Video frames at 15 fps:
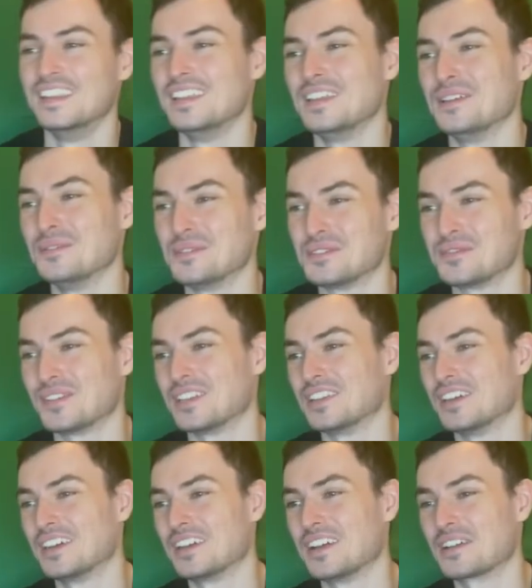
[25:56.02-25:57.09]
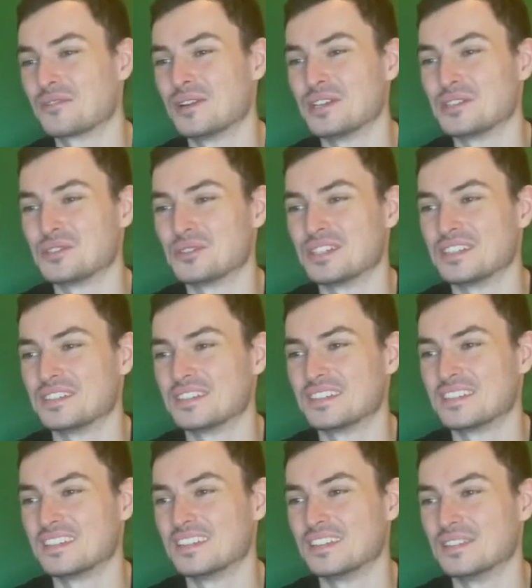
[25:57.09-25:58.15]
It was fun. I quite enjoyed
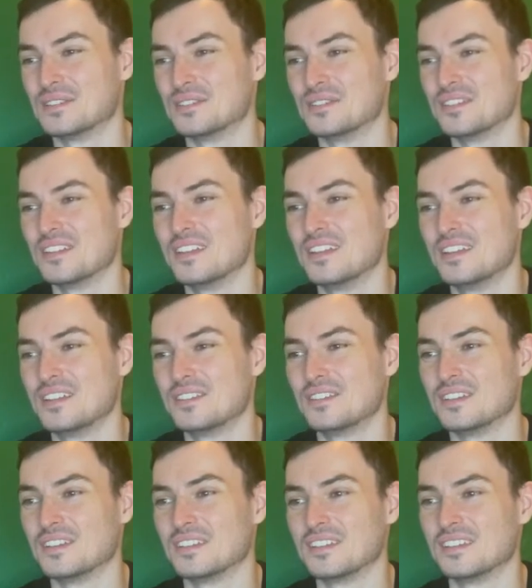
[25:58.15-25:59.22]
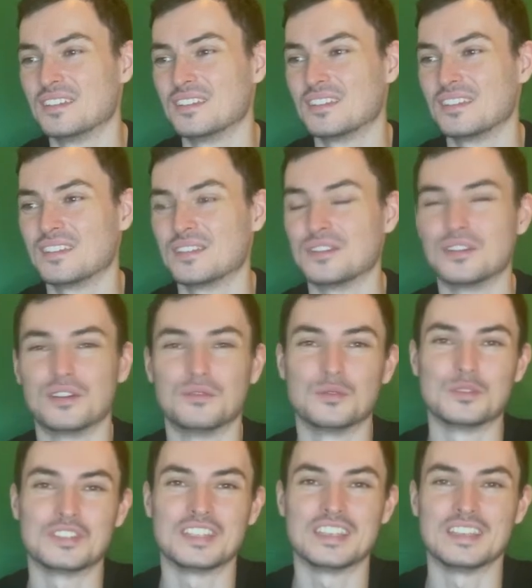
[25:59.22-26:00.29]
the
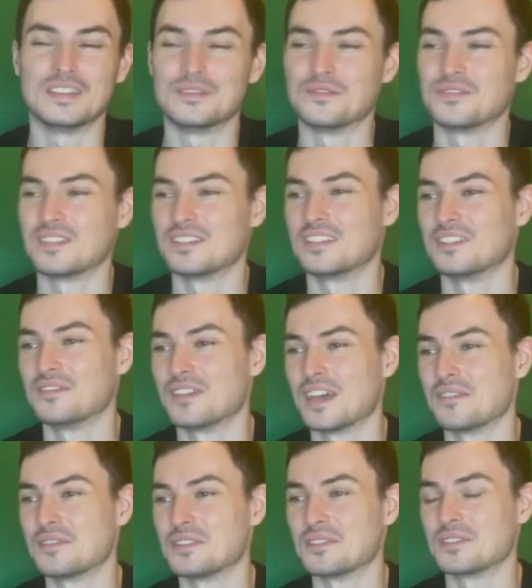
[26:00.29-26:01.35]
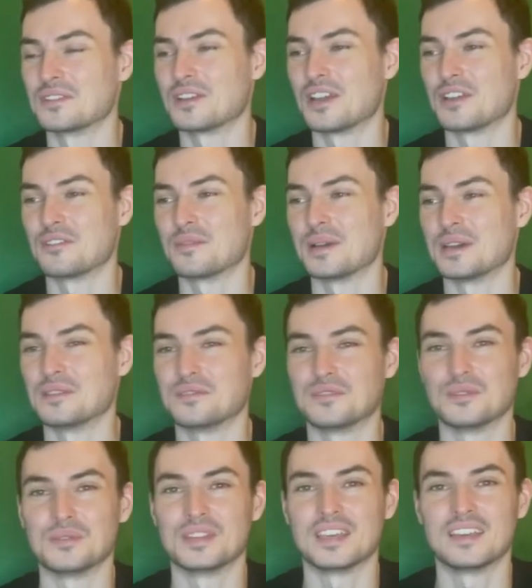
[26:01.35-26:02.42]
novelty of having the Kyurem out in the
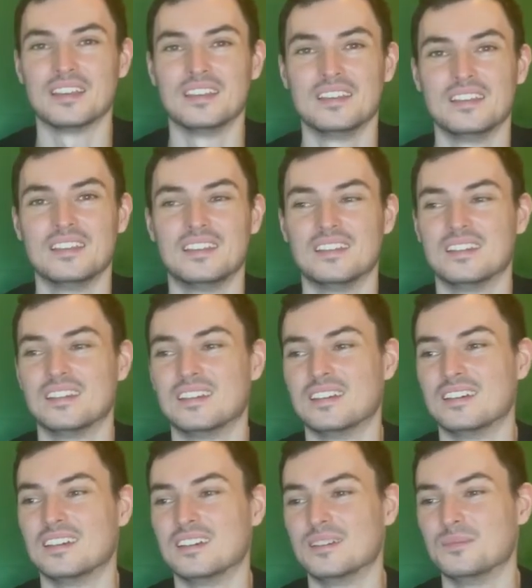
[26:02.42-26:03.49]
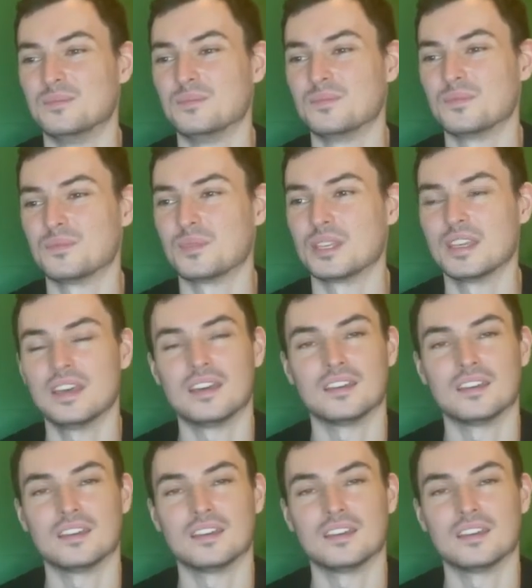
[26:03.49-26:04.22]
field there. But yeah,